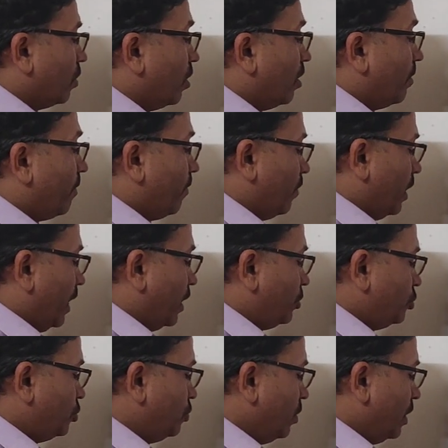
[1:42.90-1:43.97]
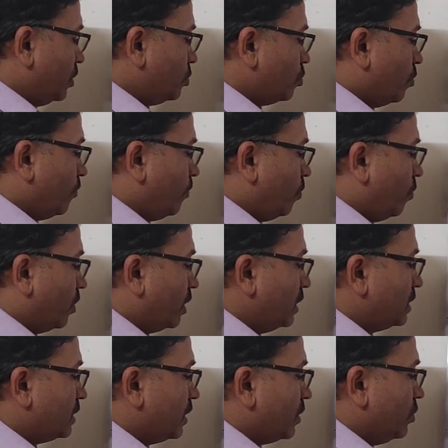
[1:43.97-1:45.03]
of H2SO4
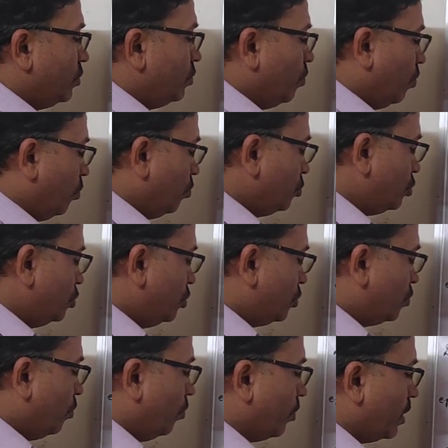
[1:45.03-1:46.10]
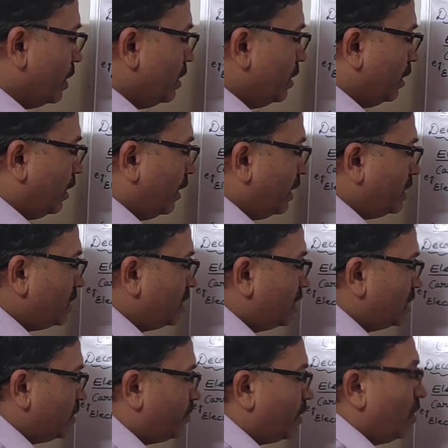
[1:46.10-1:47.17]
is used to increase
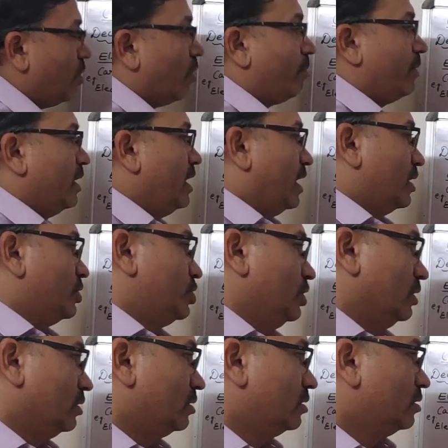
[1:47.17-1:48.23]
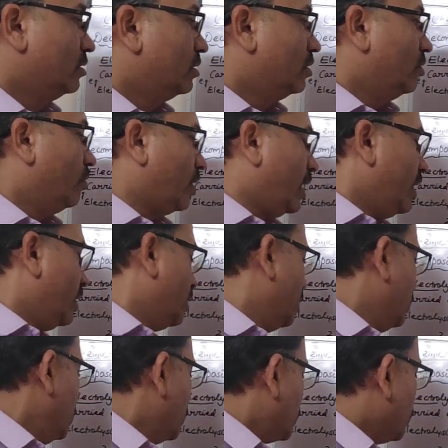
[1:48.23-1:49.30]
the speed of reaction. Okay.
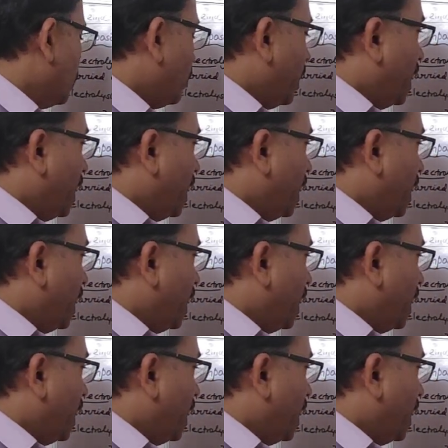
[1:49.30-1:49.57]
So